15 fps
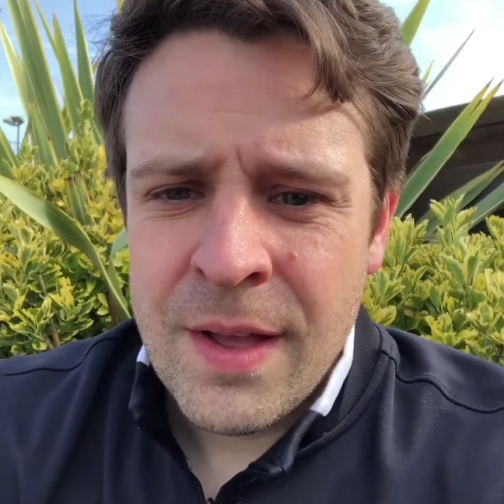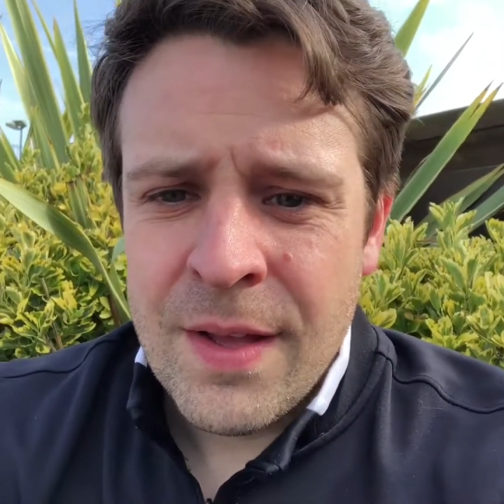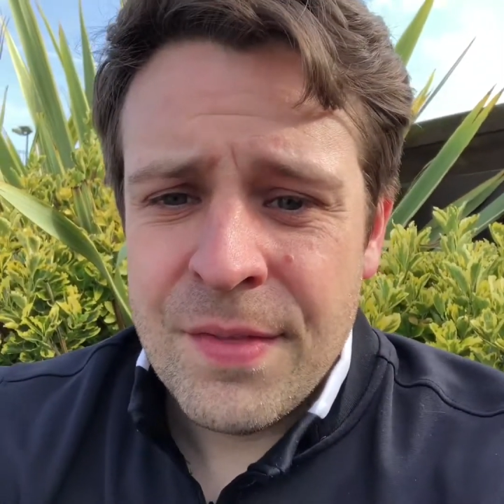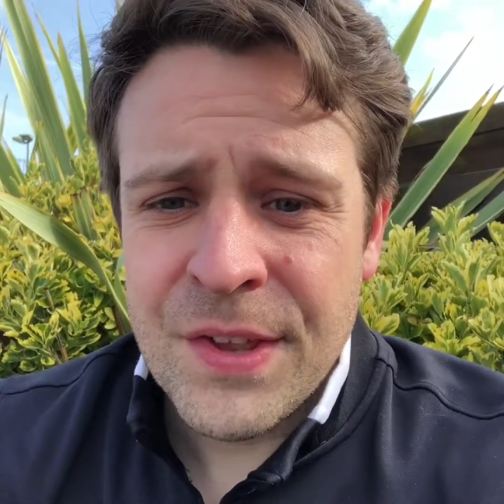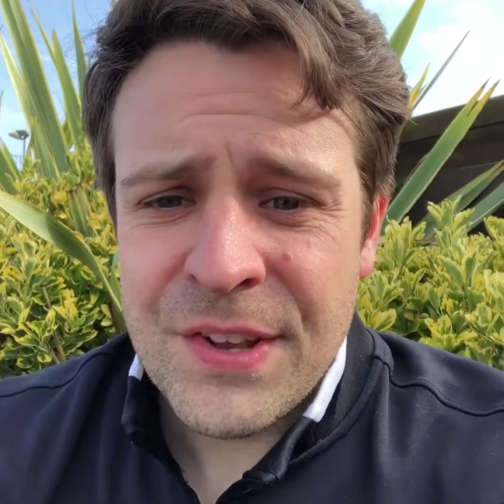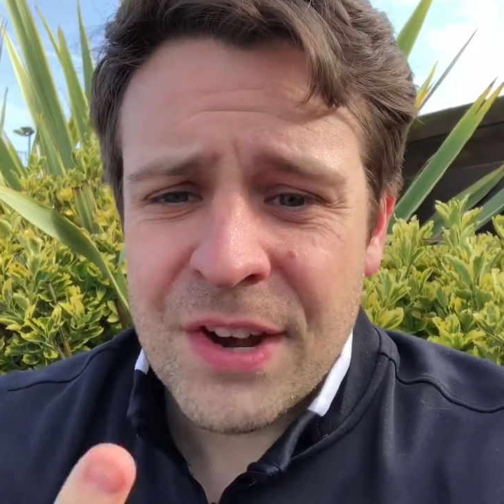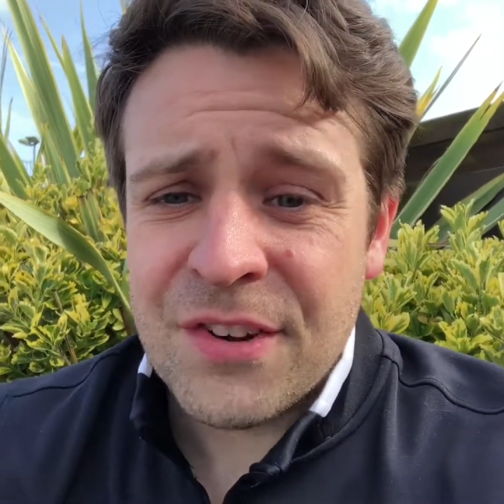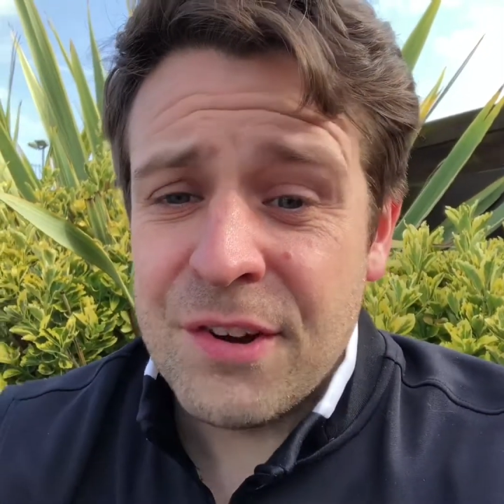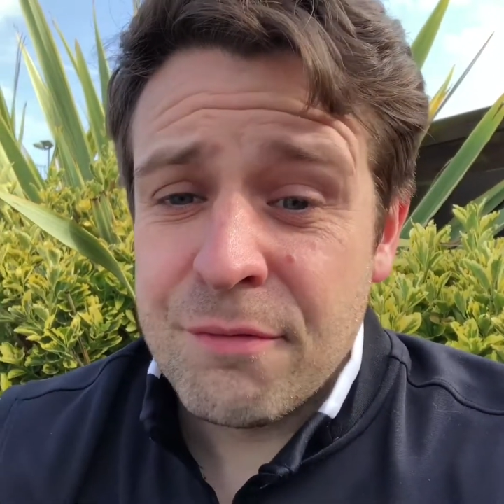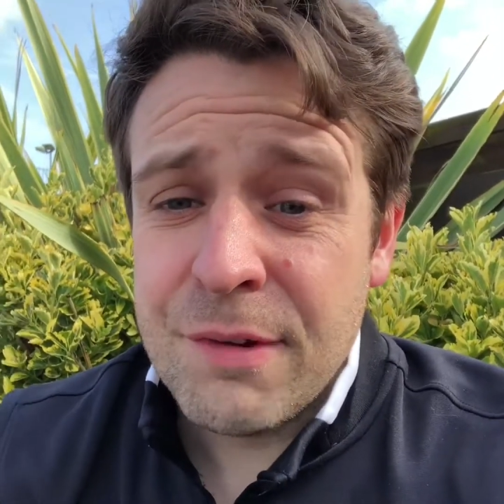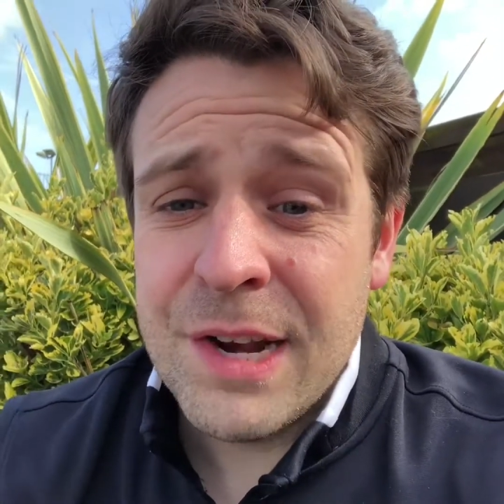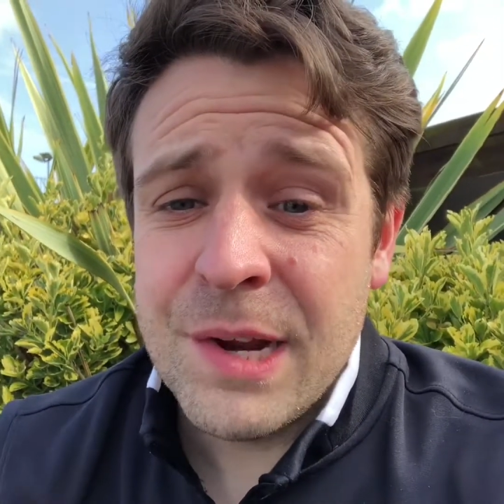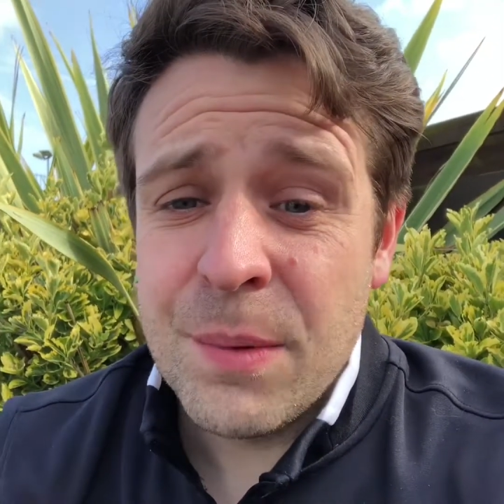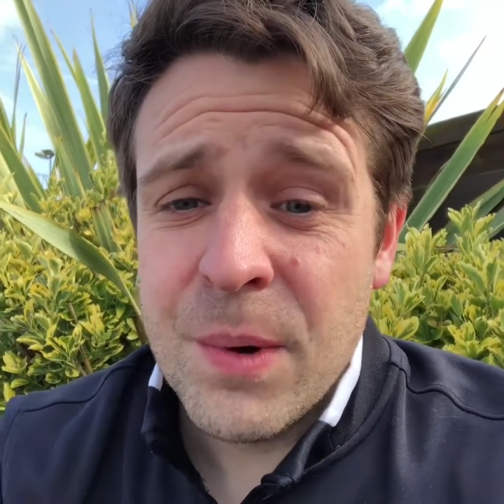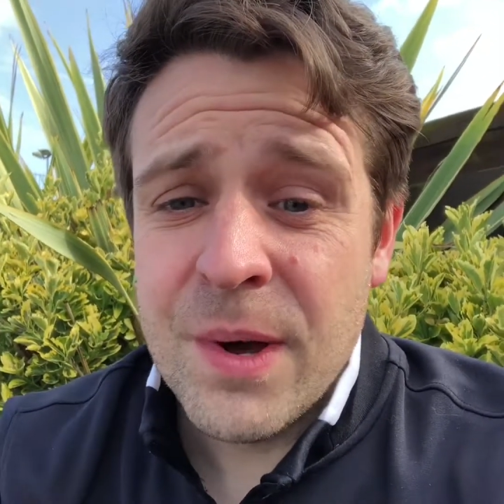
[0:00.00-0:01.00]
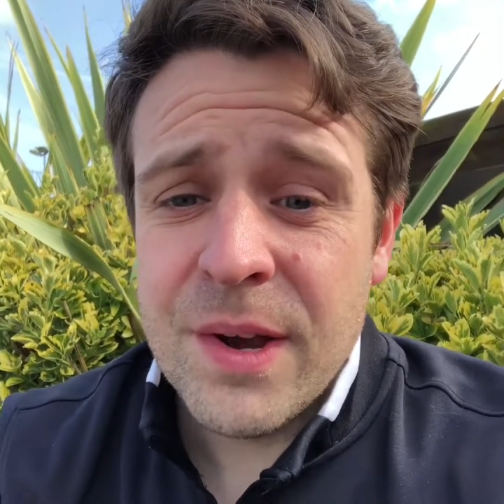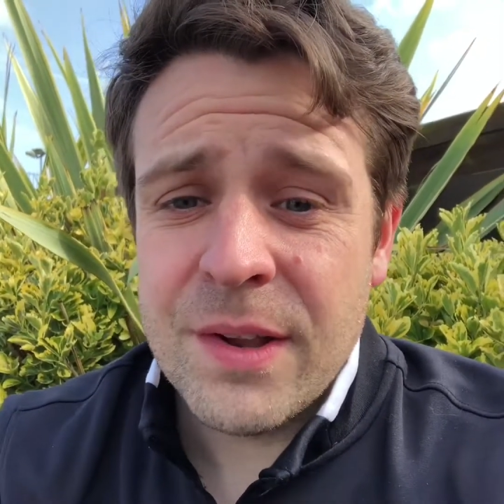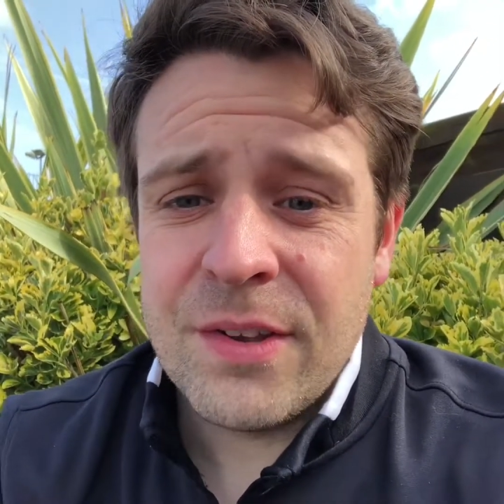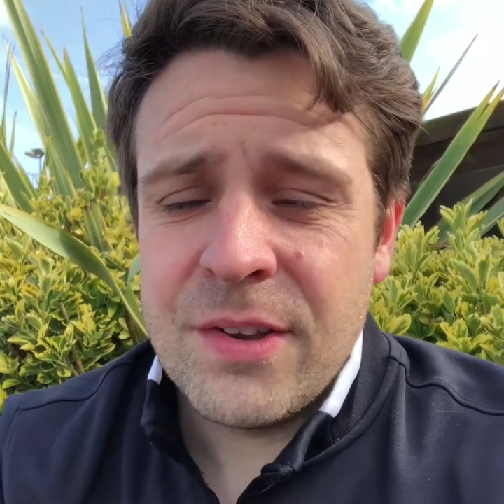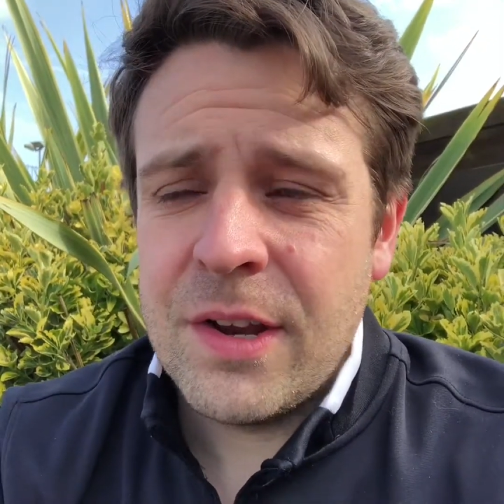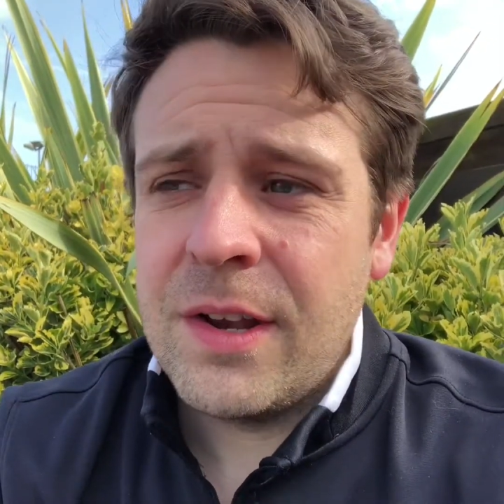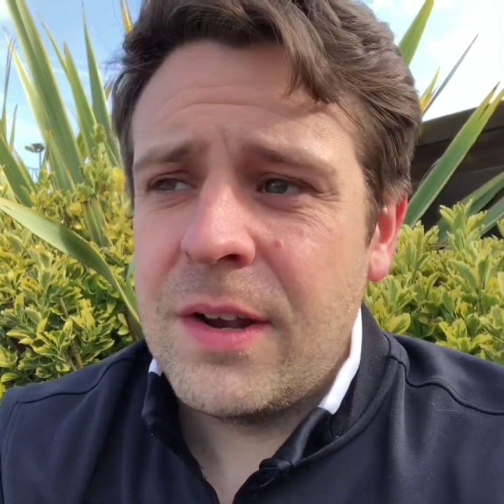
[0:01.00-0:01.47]
This actually really
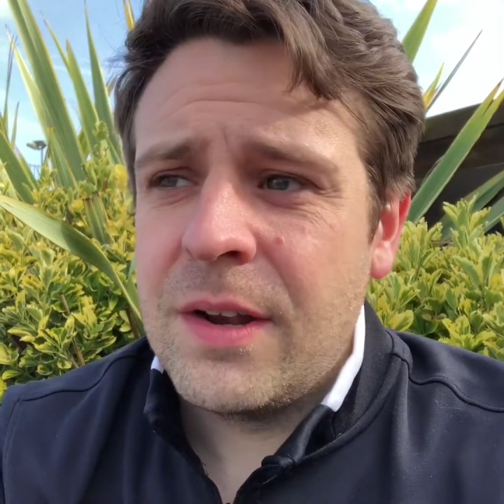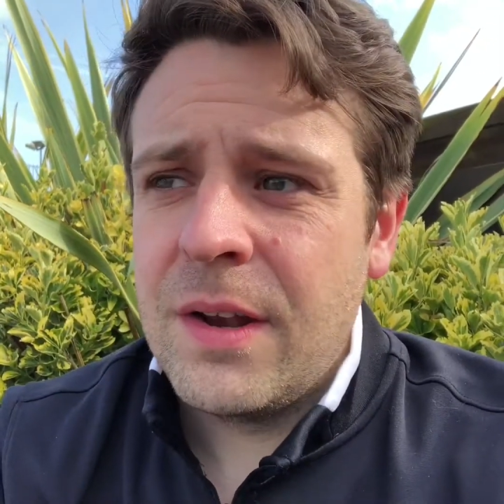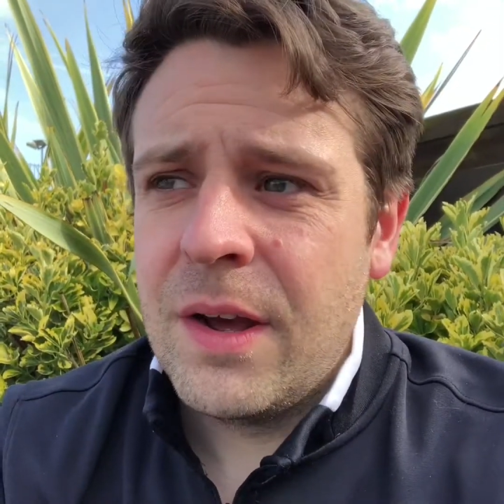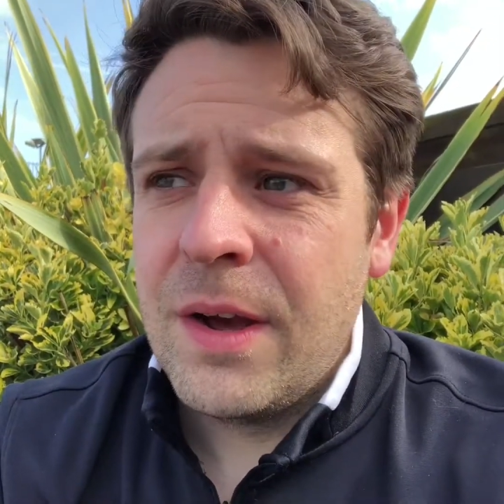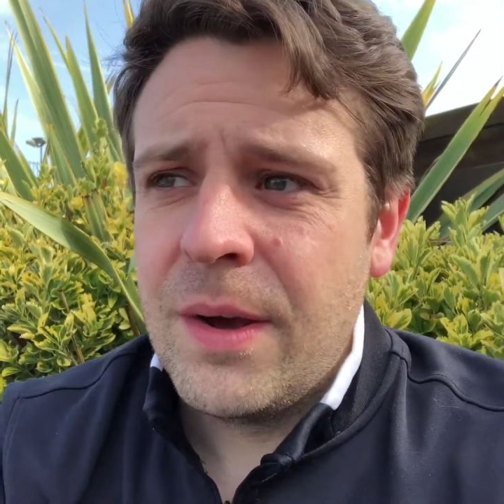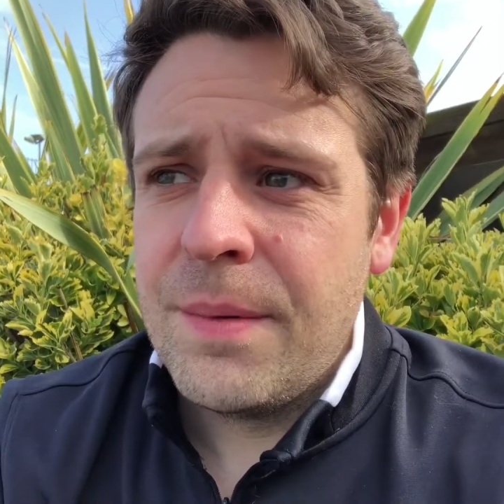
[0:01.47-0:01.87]
works in